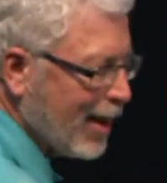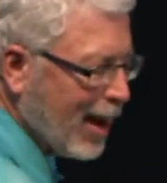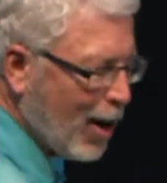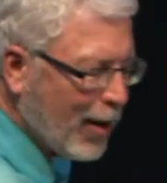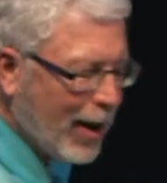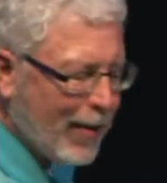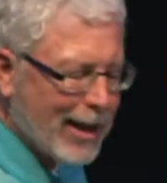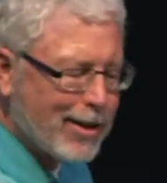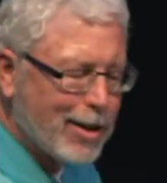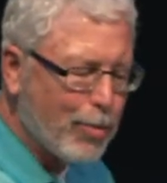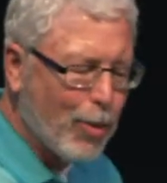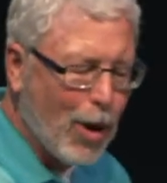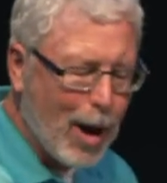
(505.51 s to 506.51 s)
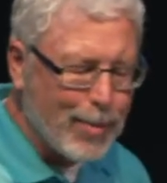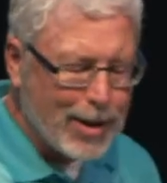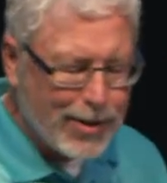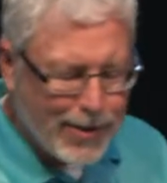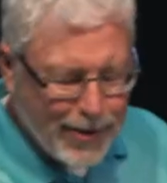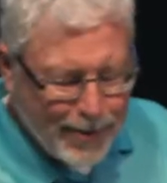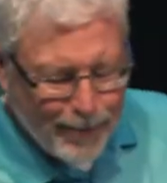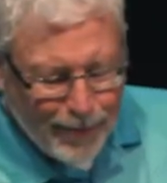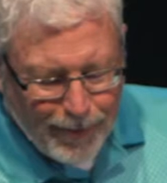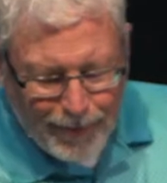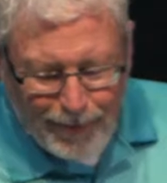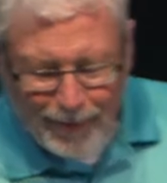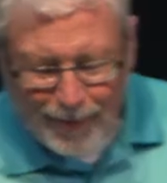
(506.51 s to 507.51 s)
Okay, that's the promise.
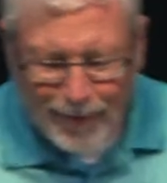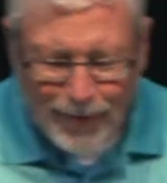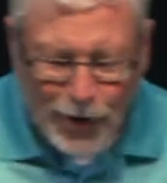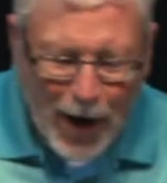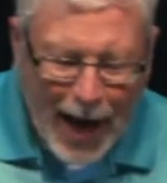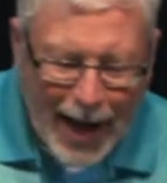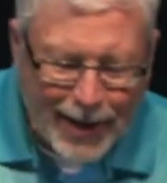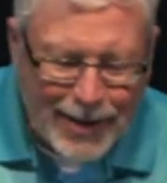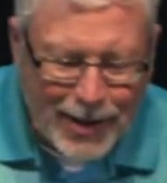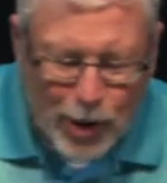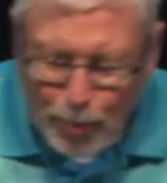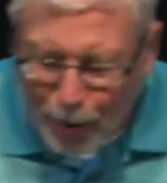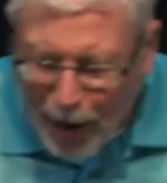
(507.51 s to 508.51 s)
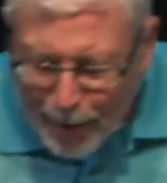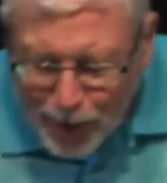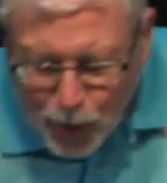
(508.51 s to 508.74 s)
So, how does this promise